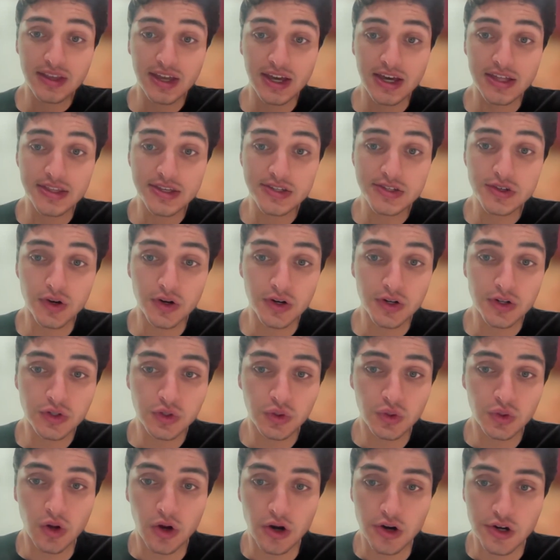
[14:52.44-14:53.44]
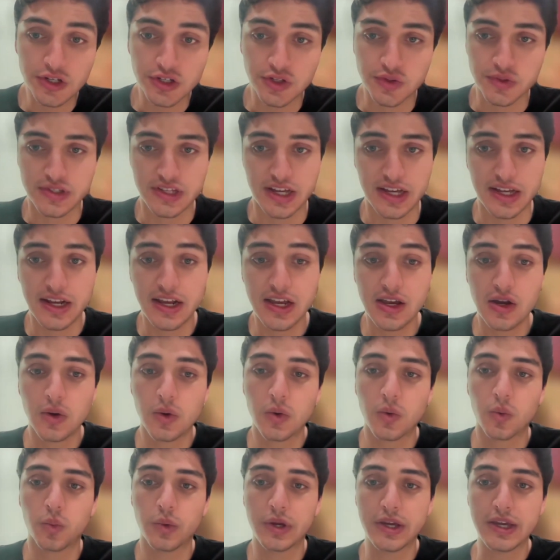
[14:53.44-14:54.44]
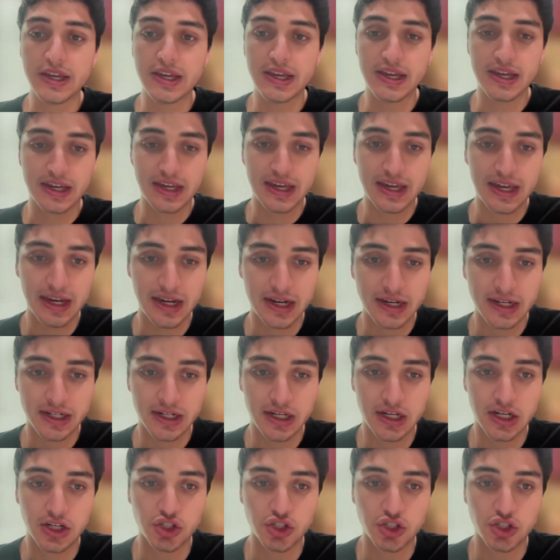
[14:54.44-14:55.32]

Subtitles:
And this article argues that we can